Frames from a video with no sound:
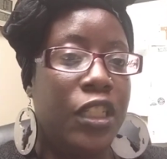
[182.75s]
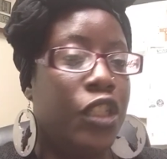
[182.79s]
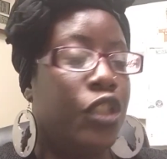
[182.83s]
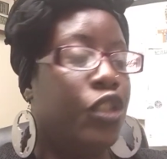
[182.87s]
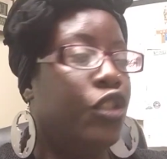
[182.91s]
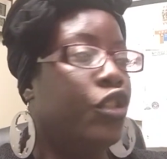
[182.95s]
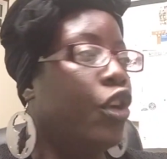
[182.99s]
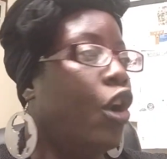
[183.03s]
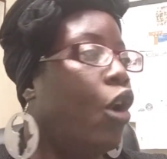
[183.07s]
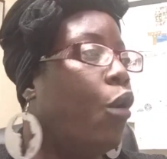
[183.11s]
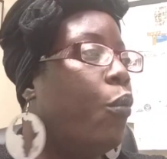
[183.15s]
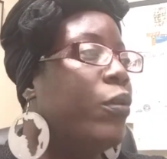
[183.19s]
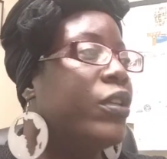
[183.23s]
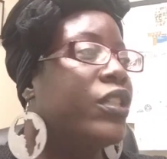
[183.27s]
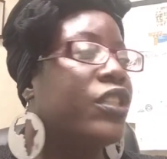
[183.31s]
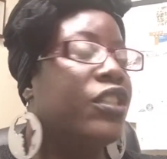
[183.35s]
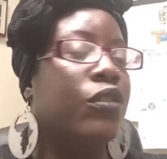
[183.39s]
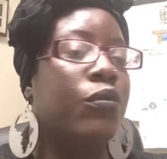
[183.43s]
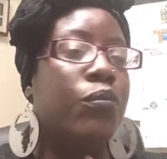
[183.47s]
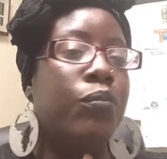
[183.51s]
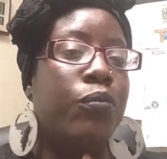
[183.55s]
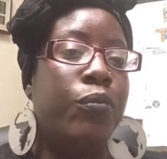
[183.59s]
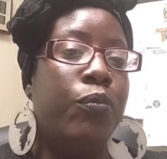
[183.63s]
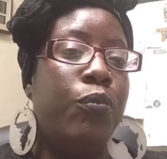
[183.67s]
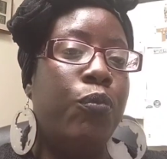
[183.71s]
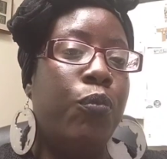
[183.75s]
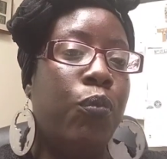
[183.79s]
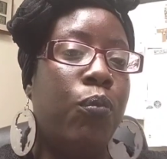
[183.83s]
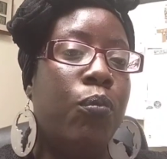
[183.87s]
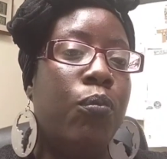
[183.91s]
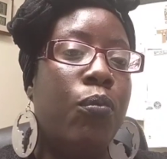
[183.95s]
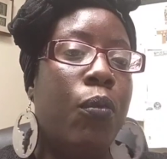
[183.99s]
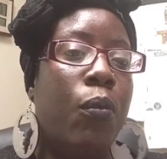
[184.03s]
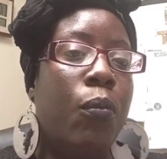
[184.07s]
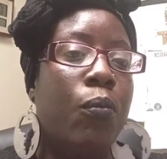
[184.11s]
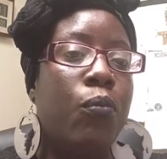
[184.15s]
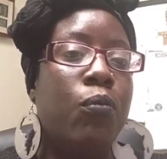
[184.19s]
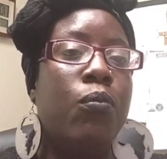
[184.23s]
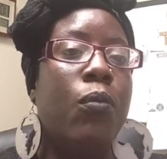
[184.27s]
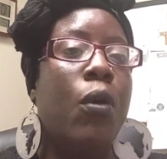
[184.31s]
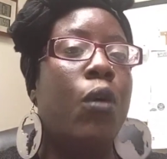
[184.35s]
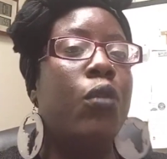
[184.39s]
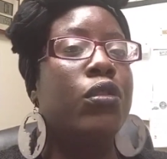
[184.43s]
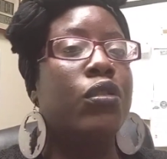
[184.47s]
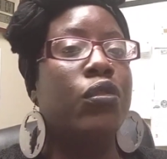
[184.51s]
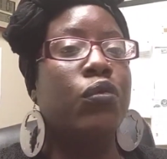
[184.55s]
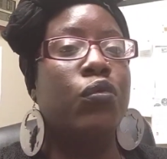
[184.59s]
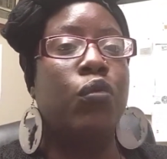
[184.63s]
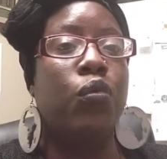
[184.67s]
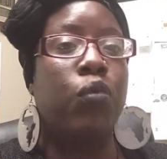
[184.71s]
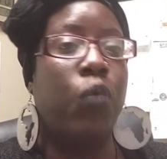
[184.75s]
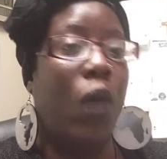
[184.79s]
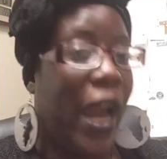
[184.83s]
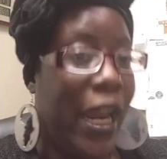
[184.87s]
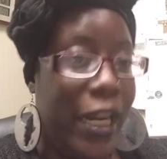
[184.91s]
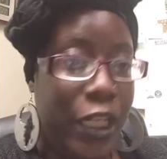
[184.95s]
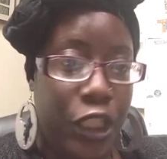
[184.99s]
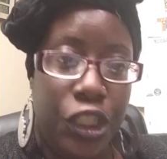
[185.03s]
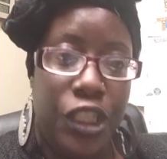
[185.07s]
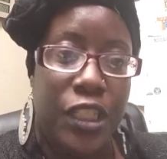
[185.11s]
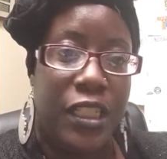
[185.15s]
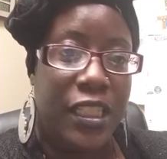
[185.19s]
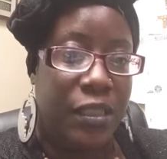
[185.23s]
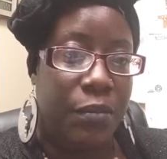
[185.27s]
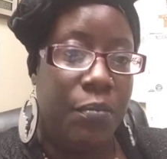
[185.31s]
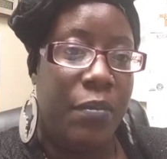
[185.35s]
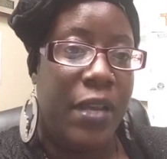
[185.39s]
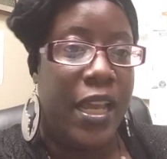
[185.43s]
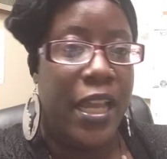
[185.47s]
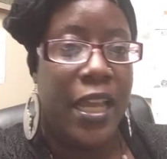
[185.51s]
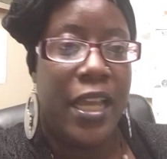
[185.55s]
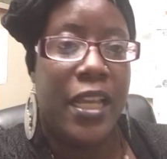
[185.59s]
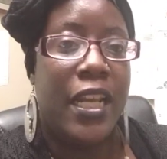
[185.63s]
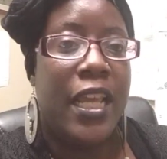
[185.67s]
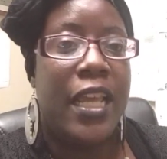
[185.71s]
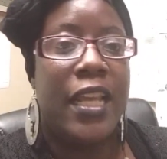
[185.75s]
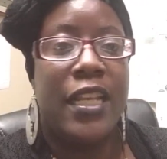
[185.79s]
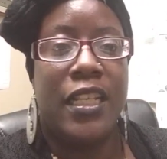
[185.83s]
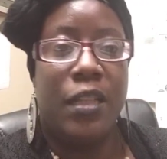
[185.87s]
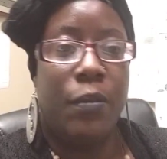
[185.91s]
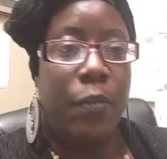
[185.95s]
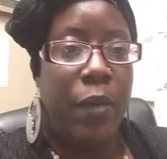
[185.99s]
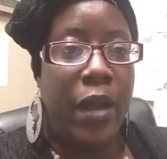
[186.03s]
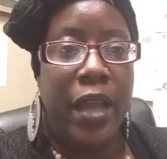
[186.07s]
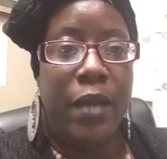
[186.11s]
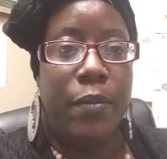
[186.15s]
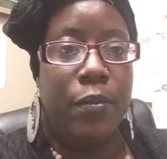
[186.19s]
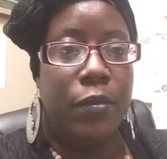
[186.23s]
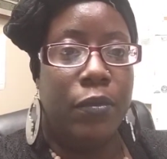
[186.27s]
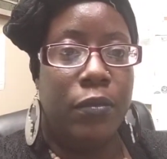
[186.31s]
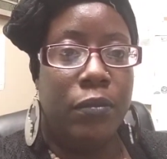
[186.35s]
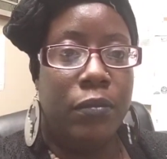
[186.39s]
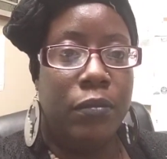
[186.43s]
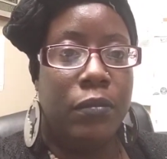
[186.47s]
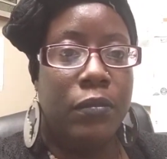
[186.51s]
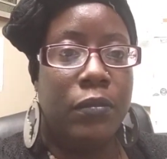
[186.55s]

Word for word: because Job was the most righteous man in the Bible.